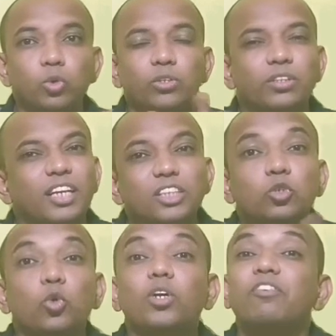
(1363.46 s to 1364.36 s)
So
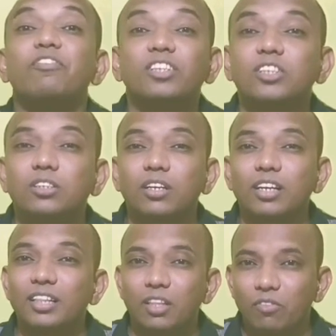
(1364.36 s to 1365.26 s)
there is no
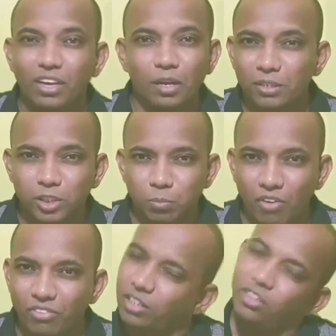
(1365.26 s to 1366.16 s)
difference in the
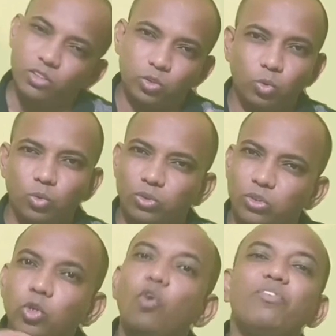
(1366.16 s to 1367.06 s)
variable's power,
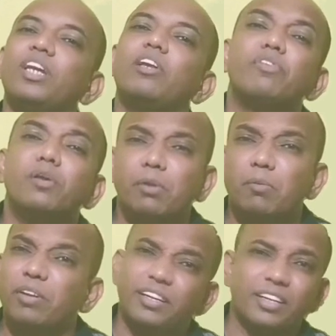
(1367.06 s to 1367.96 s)
so no
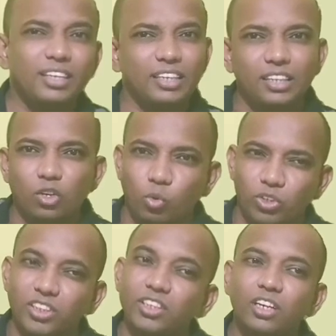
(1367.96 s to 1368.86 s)
variable will be written in
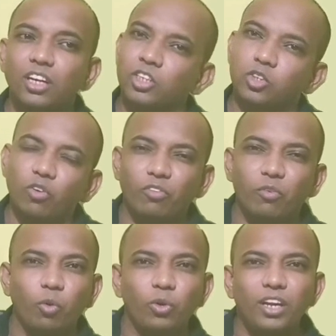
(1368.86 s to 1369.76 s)
the quotient,
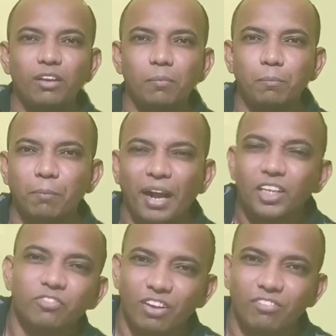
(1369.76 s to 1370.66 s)
so only
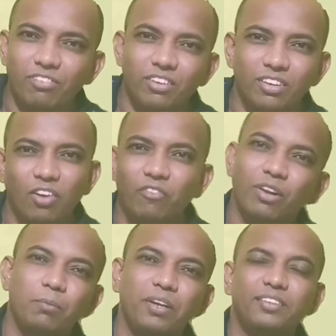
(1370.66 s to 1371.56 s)
minus 5
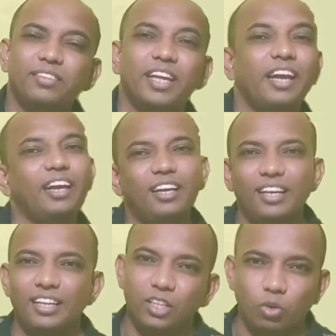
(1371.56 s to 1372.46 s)
will be
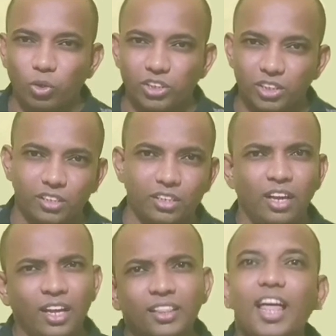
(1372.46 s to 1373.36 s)
there in the
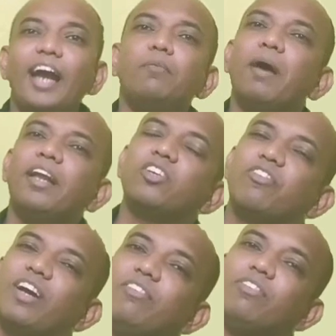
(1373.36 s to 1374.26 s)
quotient. That
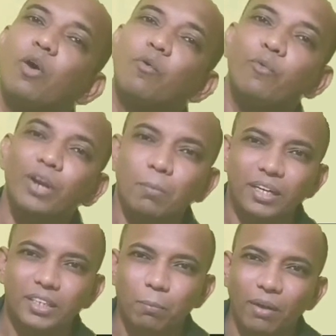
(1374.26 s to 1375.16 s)
minus 5
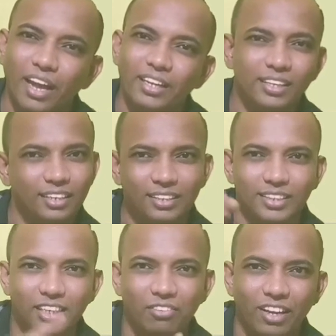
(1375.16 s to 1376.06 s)
will multiply
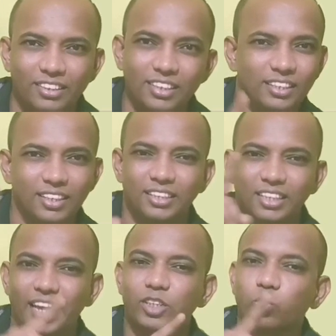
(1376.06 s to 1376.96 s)
the
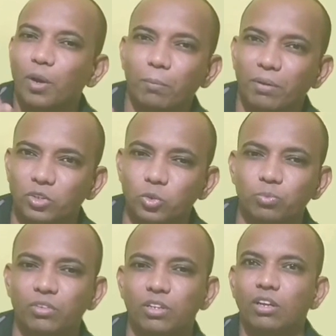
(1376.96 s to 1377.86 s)
divisor, that is x square
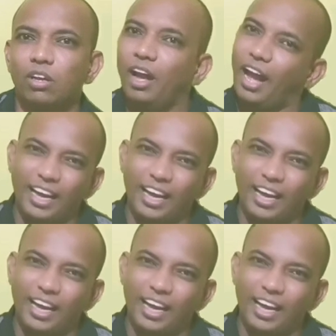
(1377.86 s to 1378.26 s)
plus 2.